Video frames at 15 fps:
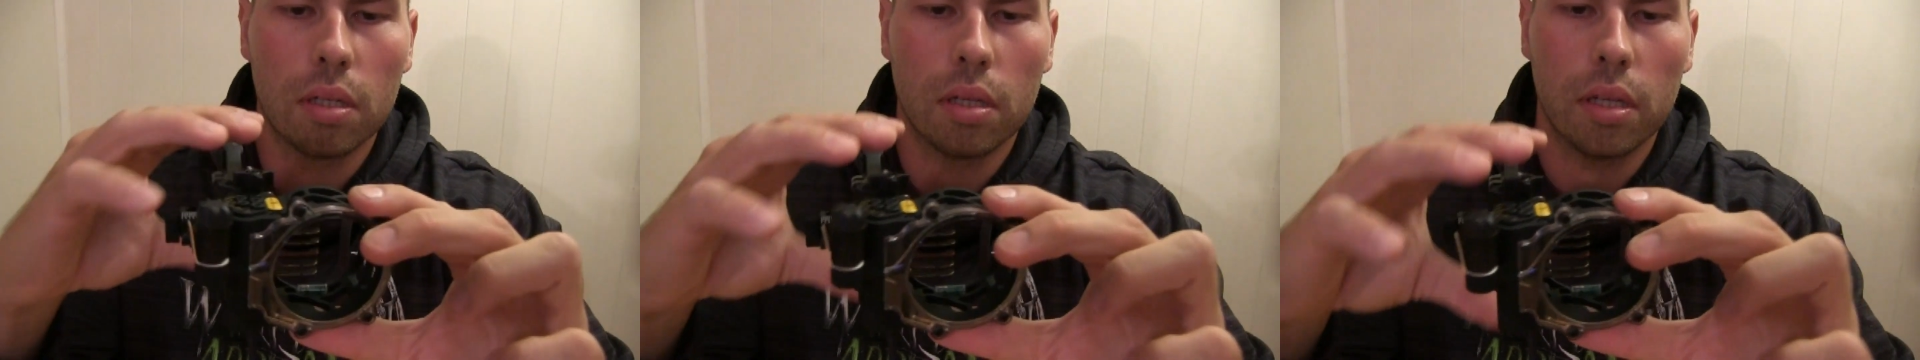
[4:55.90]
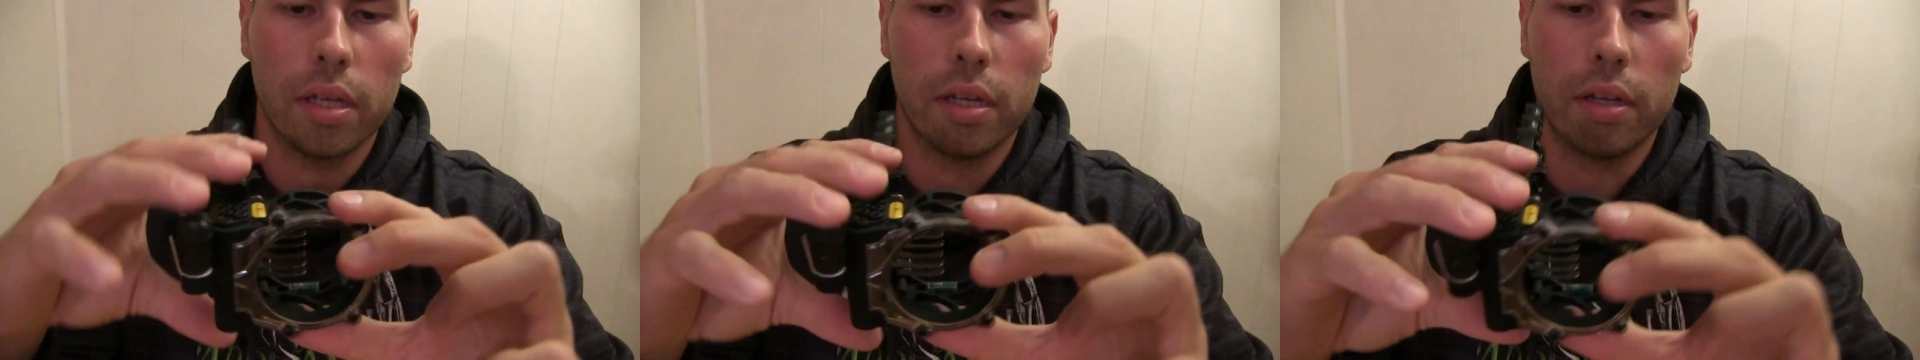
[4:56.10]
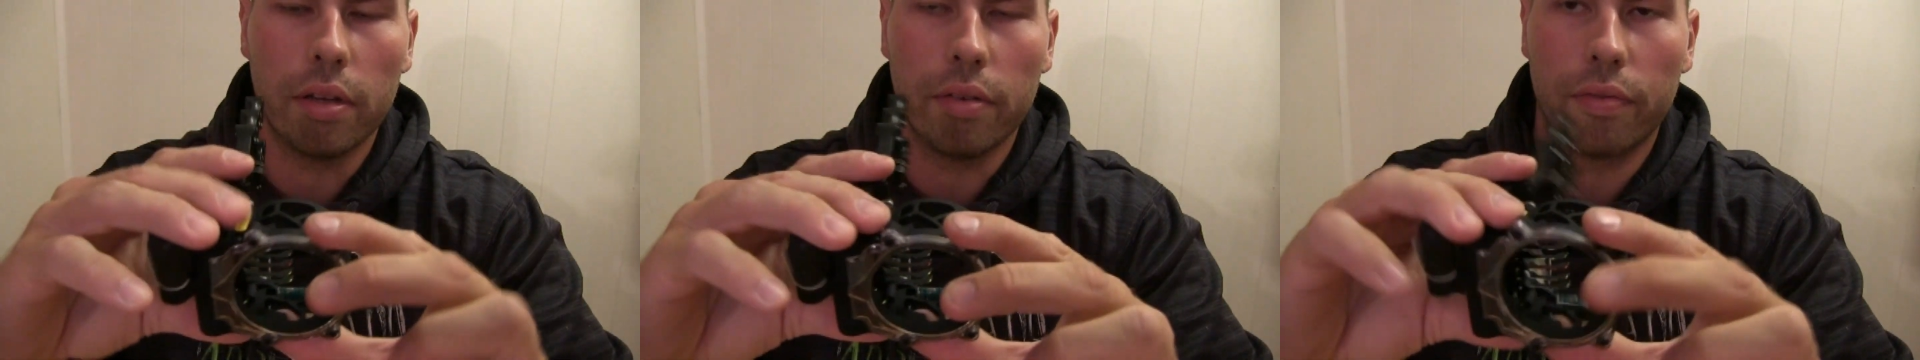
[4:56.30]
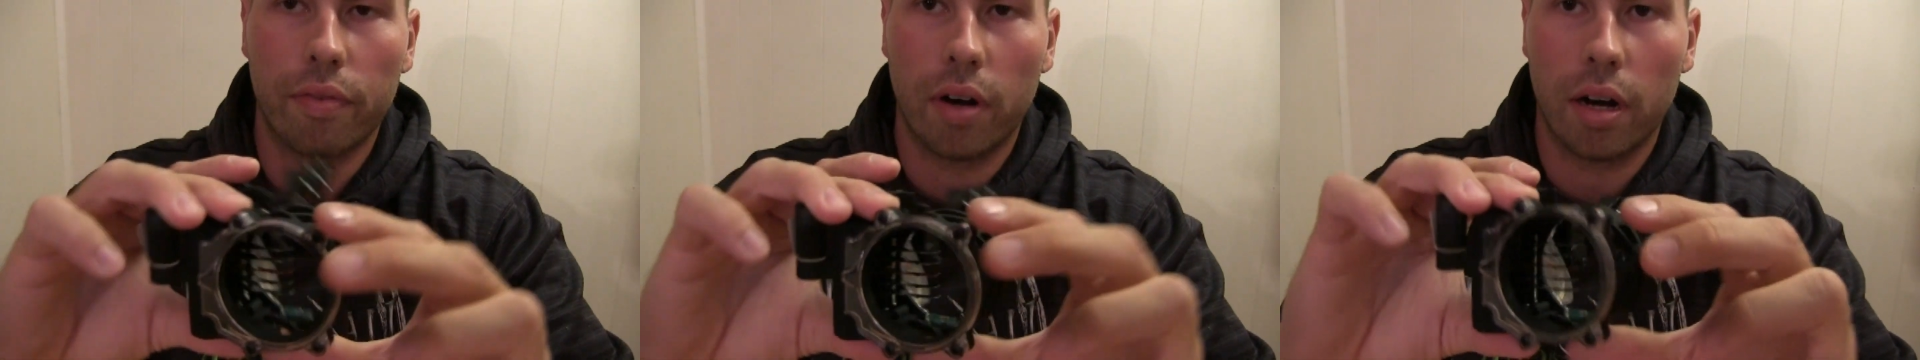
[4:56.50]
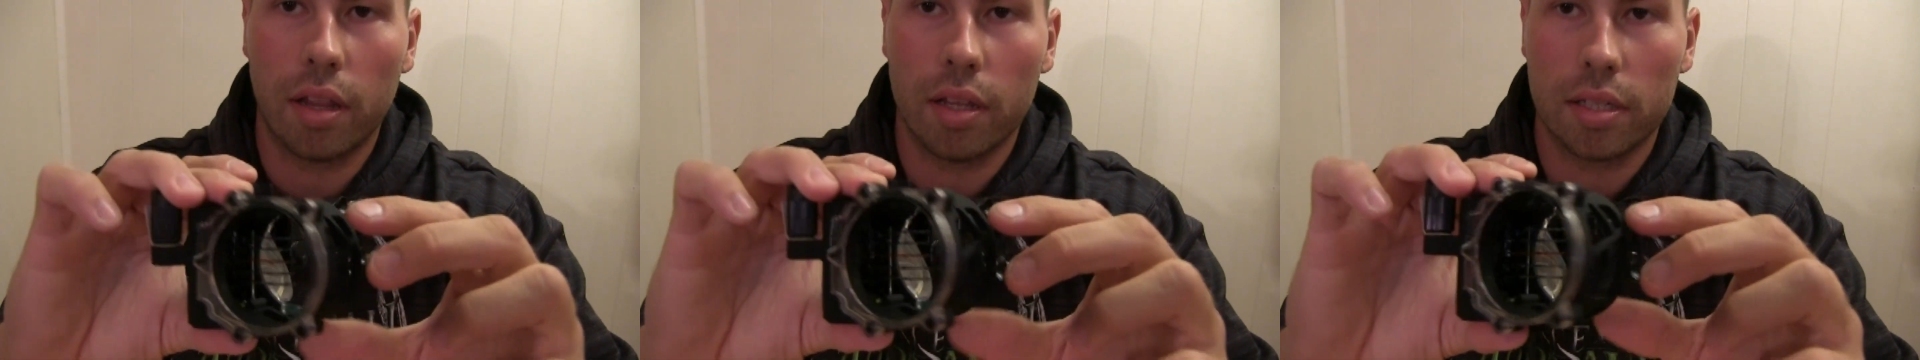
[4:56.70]
The
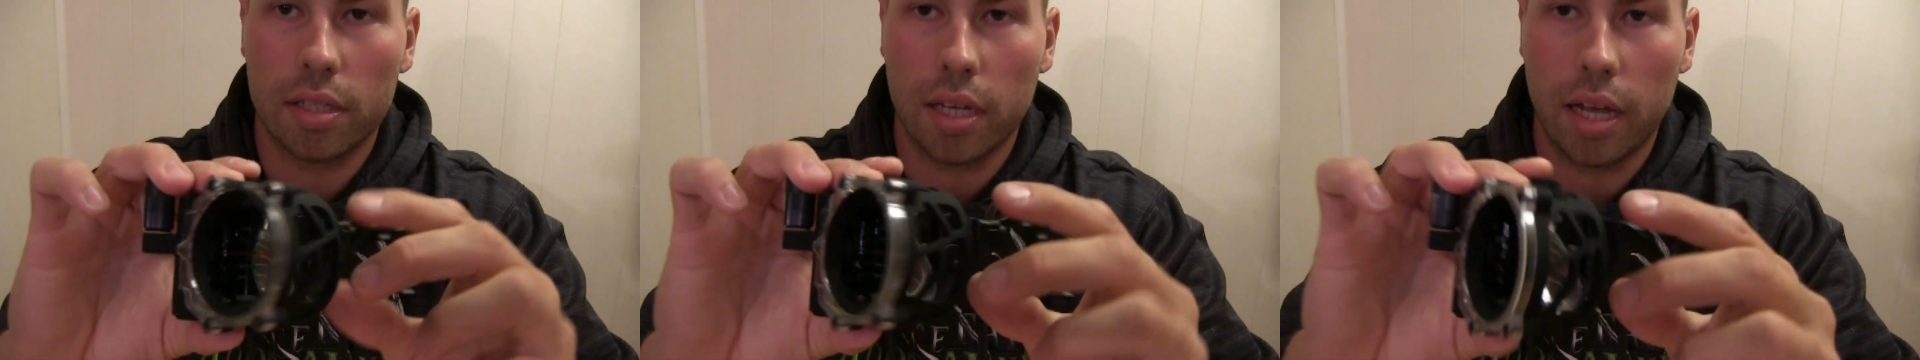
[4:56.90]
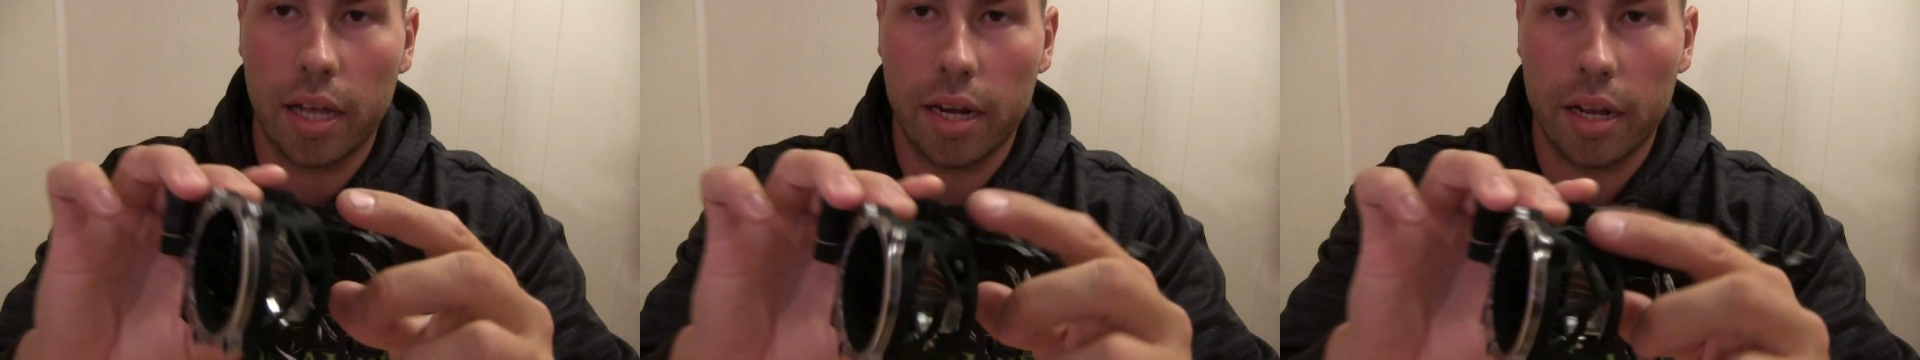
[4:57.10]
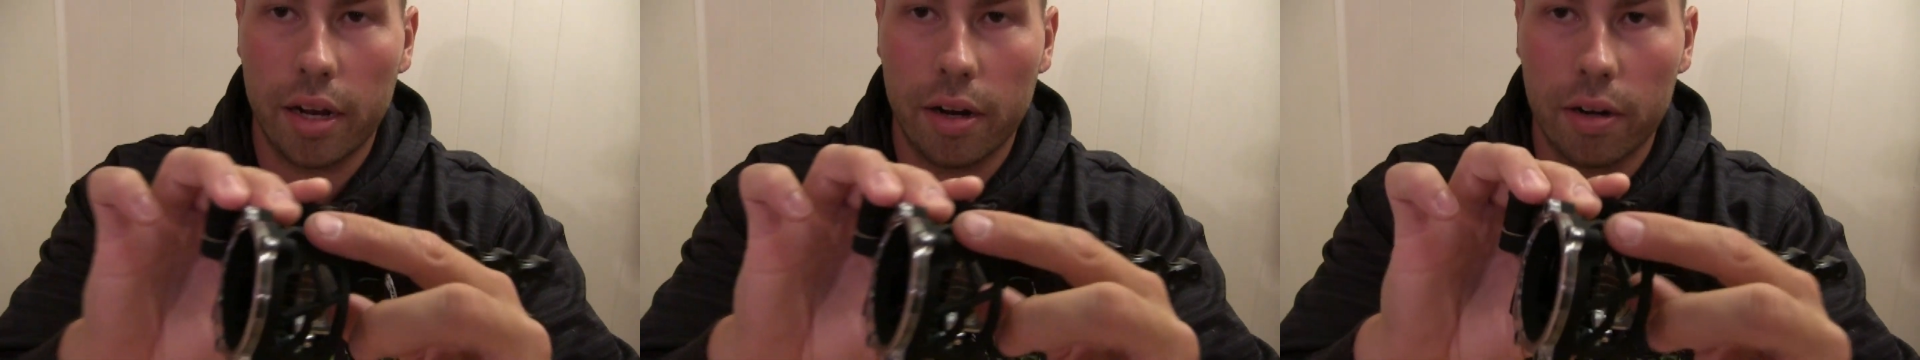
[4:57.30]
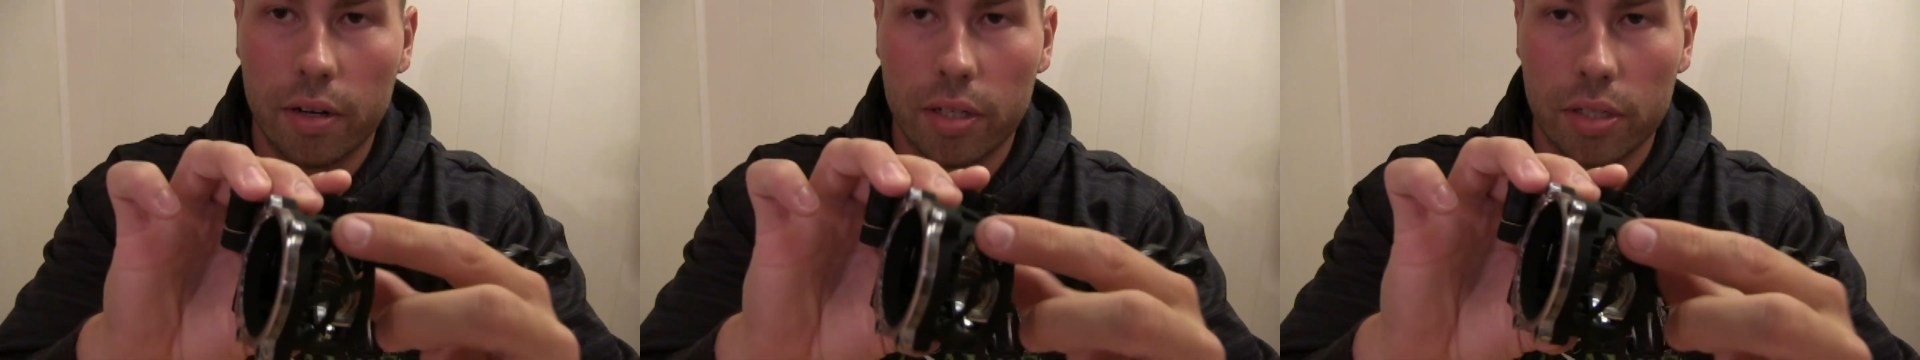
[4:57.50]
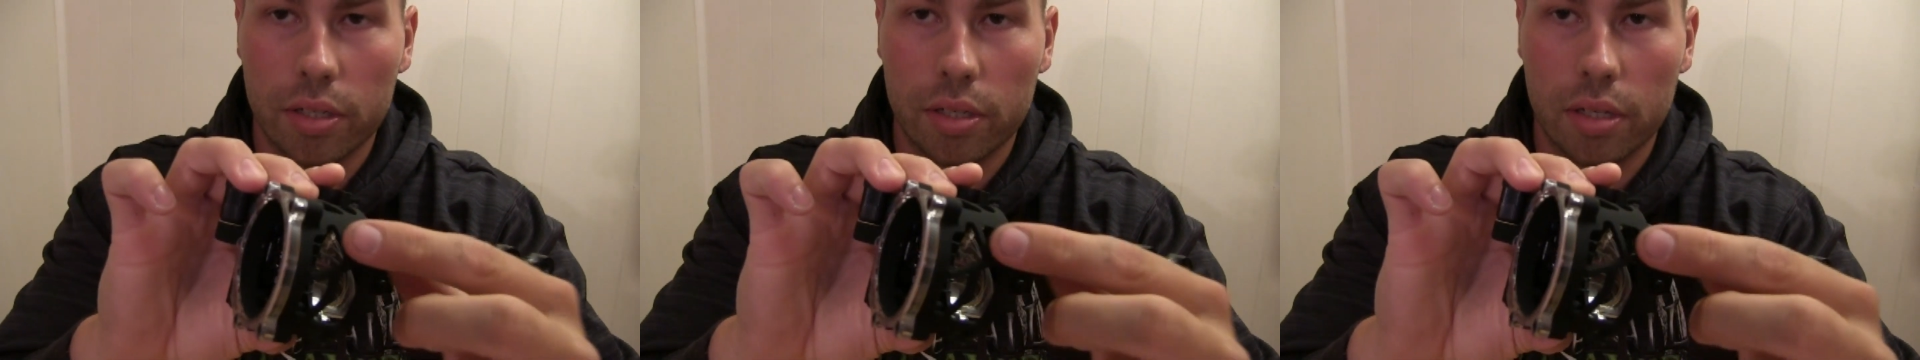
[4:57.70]
front of the sight here
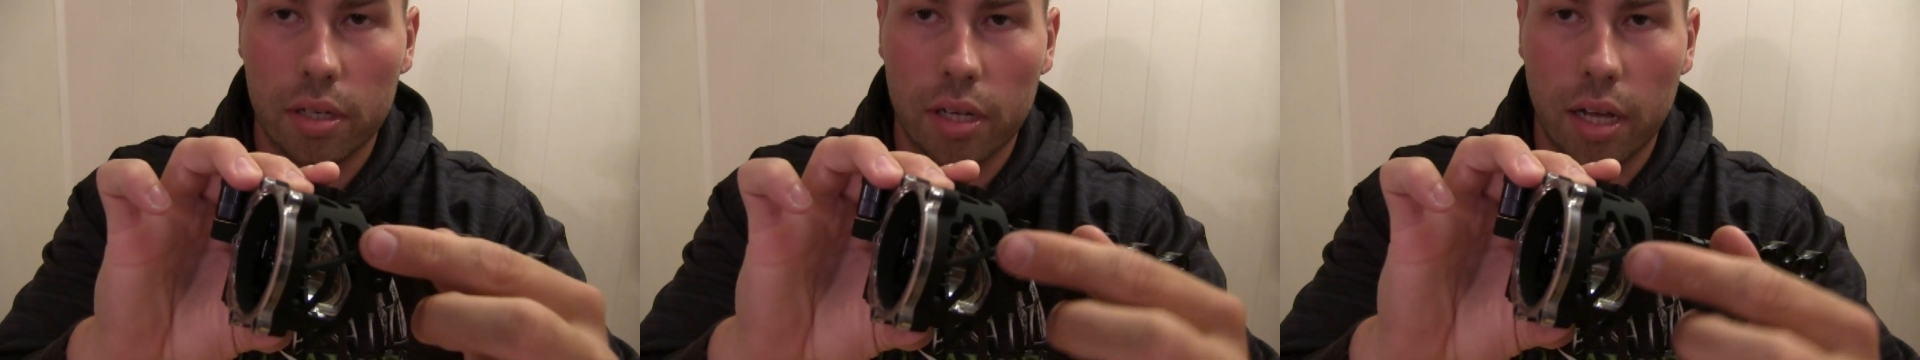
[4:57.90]
is